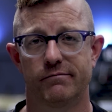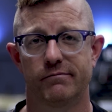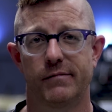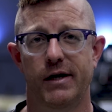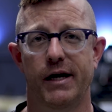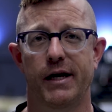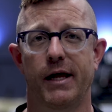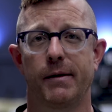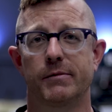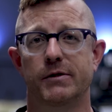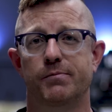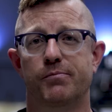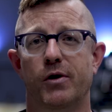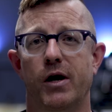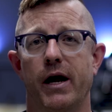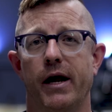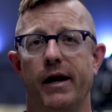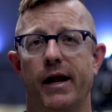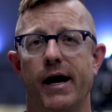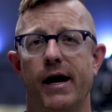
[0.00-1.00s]
My name is
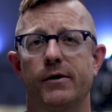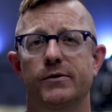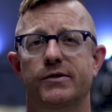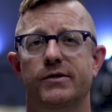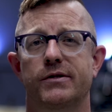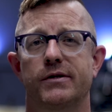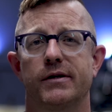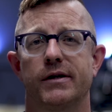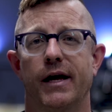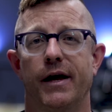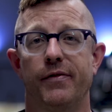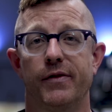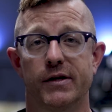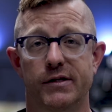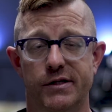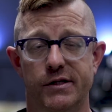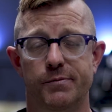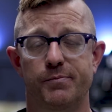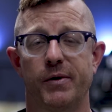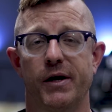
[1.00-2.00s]
Brian House, and
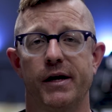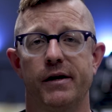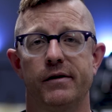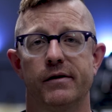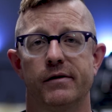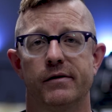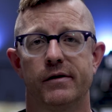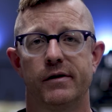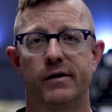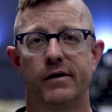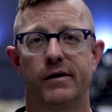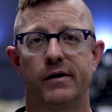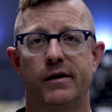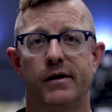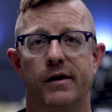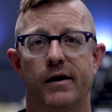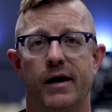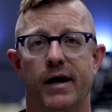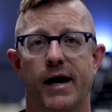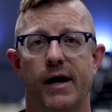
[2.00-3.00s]
this has been
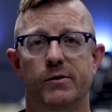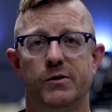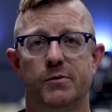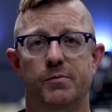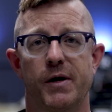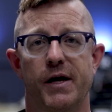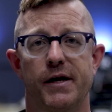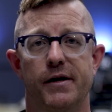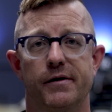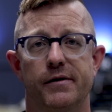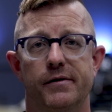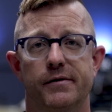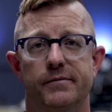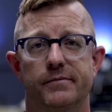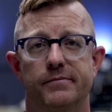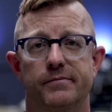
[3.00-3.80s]
HouseMade.